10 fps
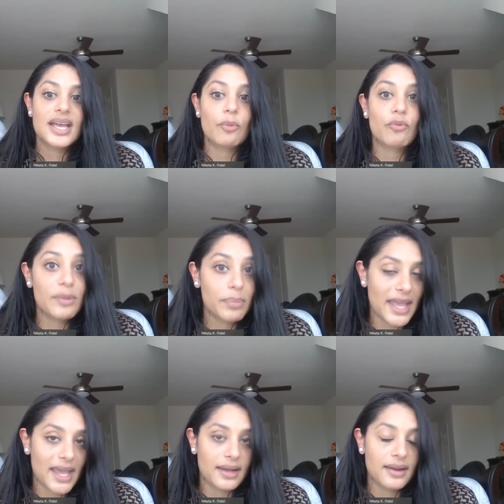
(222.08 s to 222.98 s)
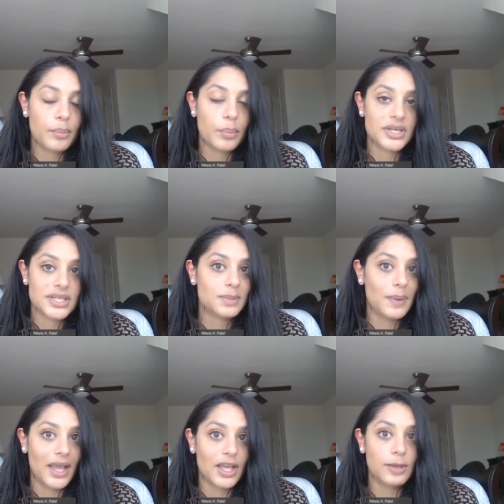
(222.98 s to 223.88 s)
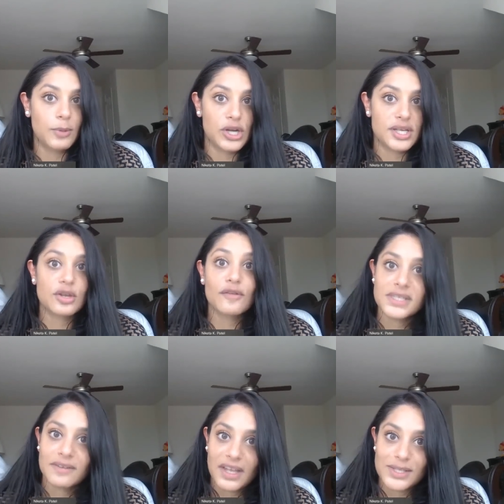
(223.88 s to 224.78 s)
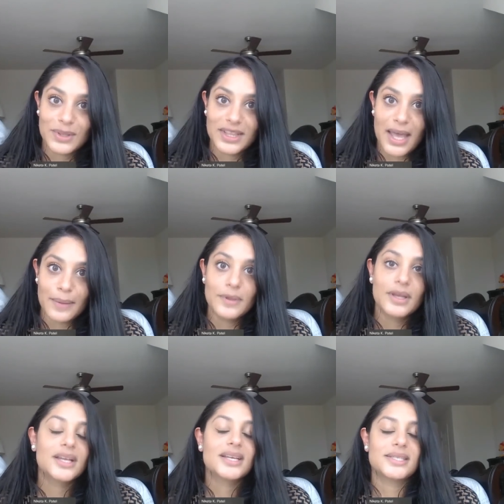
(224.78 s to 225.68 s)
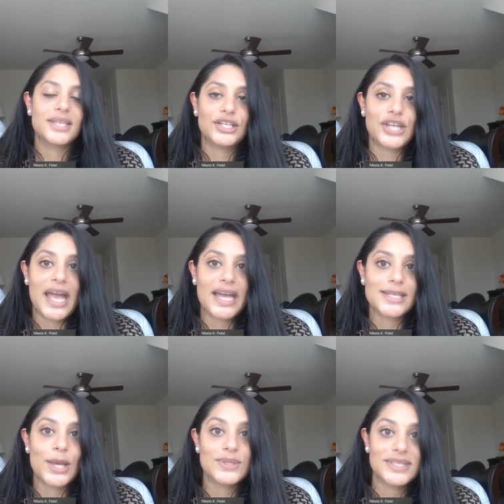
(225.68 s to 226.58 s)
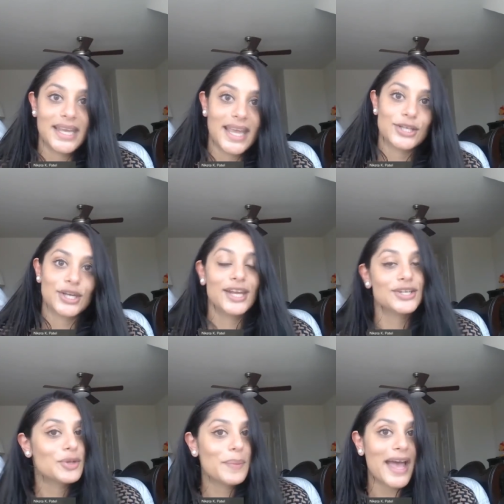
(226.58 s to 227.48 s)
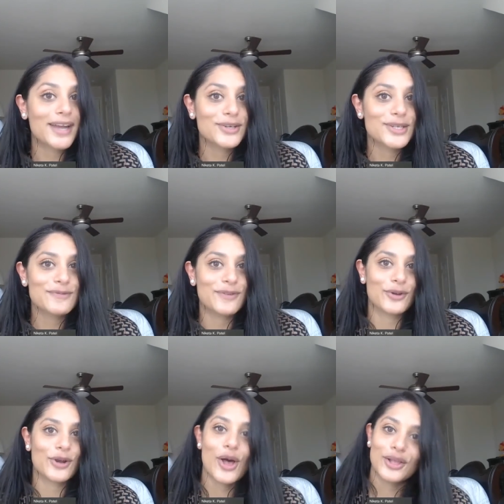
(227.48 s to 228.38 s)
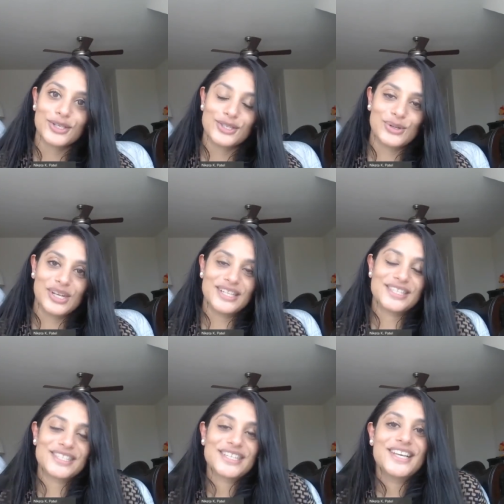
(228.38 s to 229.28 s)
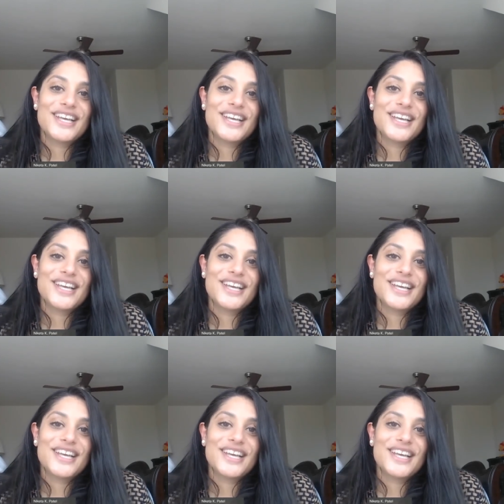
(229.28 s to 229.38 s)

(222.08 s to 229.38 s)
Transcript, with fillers: And we plan and participate in community service events with them, such as hosting educational panels for their college students,